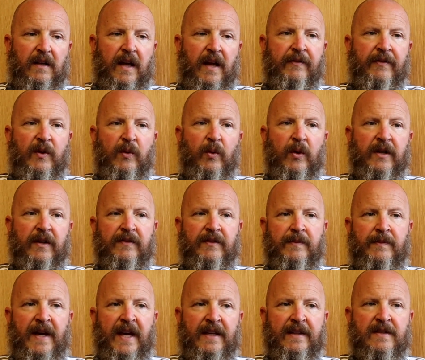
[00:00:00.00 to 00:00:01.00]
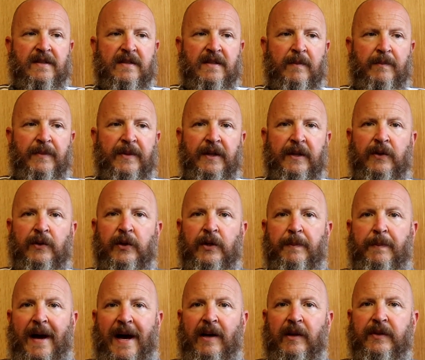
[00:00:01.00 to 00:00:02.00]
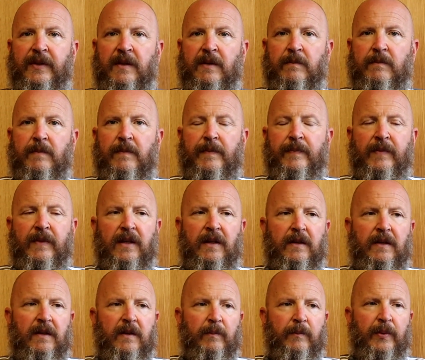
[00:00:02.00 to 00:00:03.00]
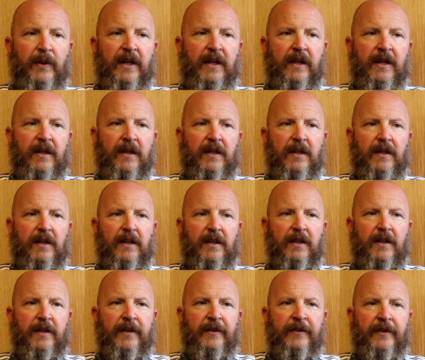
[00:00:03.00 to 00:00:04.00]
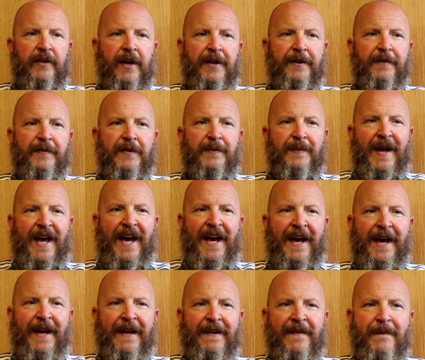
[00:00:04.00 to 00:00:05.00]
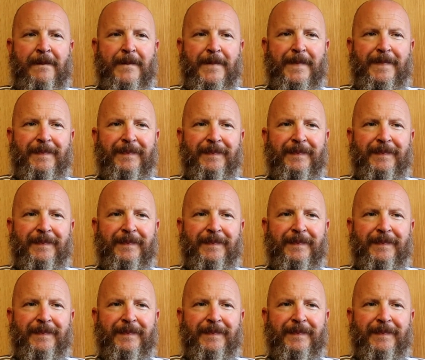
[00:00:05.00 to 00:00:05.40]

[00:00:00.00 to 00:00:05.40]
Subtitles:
every one of them had something good about them, but none of them had